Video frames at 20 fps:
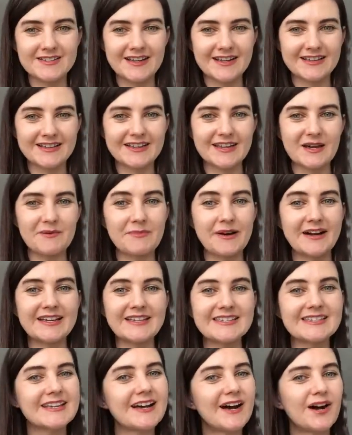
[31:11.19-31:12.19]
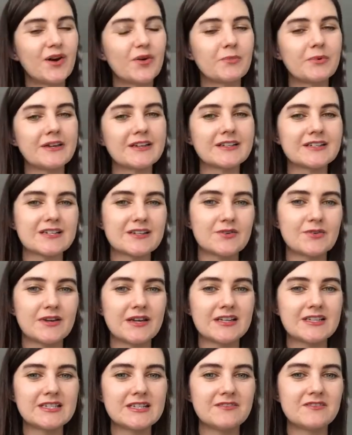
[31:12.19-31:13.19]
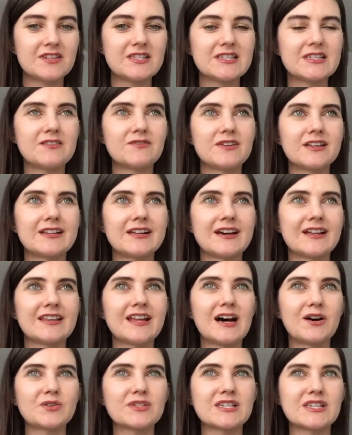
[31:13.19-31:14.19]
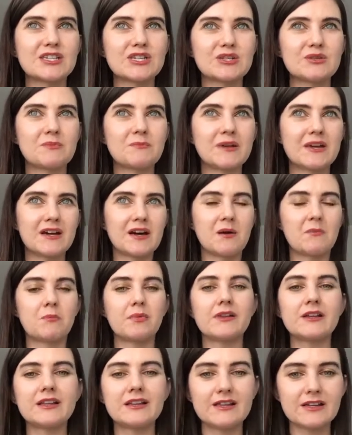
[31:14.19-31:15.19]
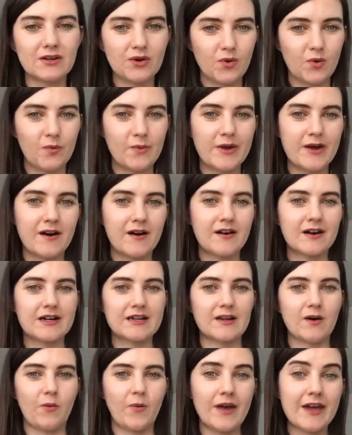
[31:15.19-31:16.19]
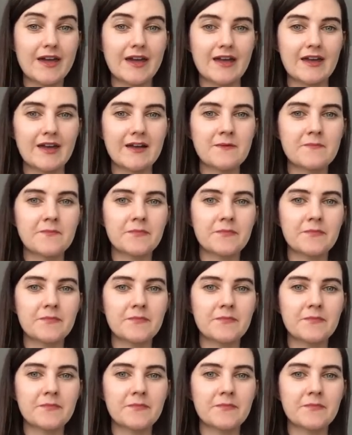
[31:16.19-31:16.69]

not like myself, because creativity really allows us to be completely who we are in a way,